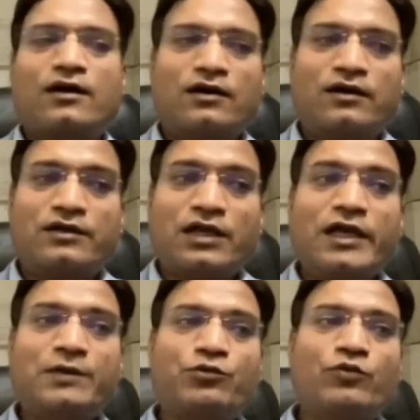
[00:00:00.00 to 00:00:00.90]
uh,
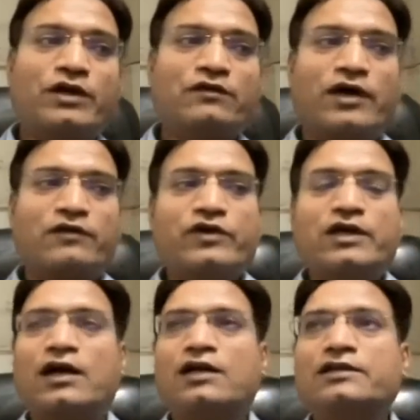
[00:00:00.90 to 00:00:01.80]
delayed puberty, what
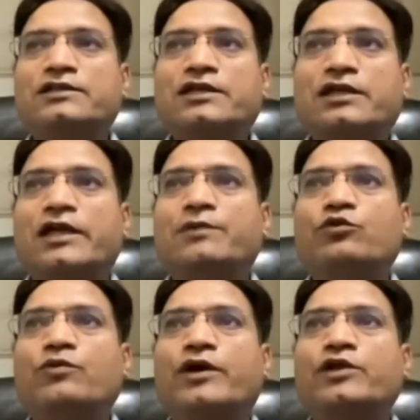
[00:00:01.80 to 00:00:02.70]
we call it the delayed
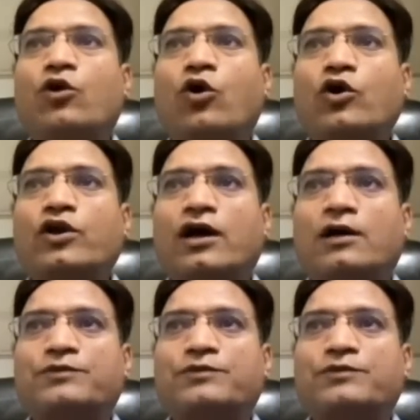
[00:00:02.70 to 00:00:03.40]
puberty or